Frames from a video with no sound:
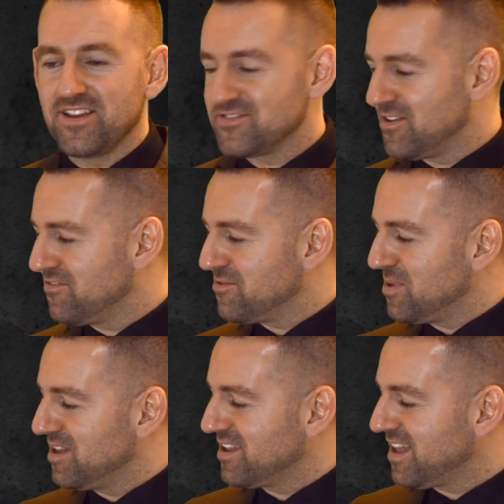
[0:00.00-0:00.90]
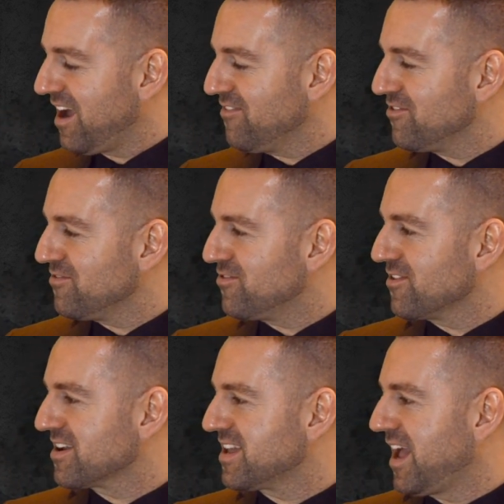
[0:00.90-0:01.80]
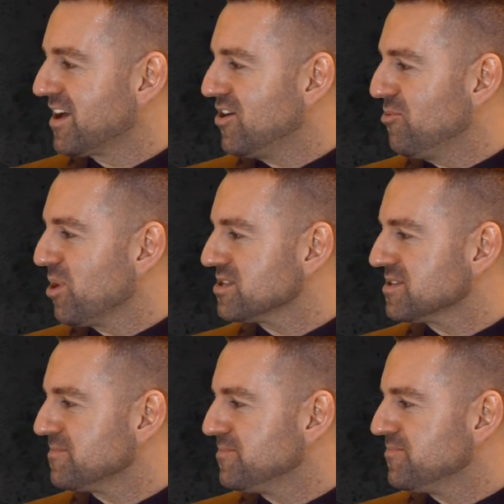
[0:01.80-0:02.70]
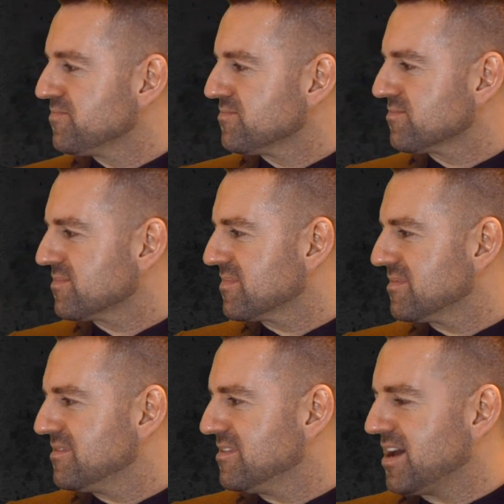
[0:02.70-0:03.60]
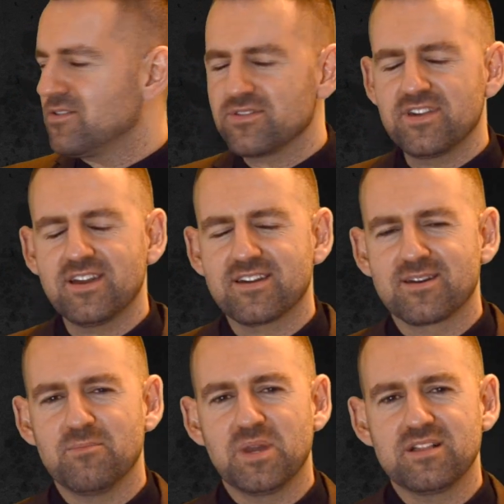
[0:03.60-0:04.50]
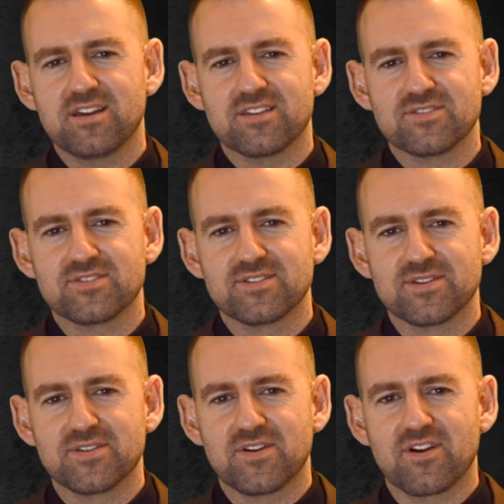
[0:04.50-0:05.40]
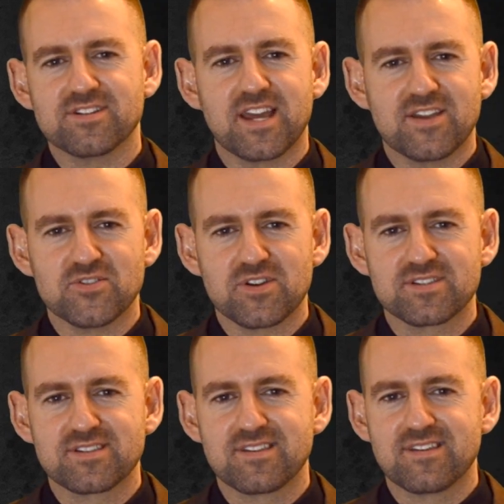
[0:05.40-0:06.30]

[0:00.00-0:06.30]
So you have to be careful for king cobras. I don't think chameleons are dangerous.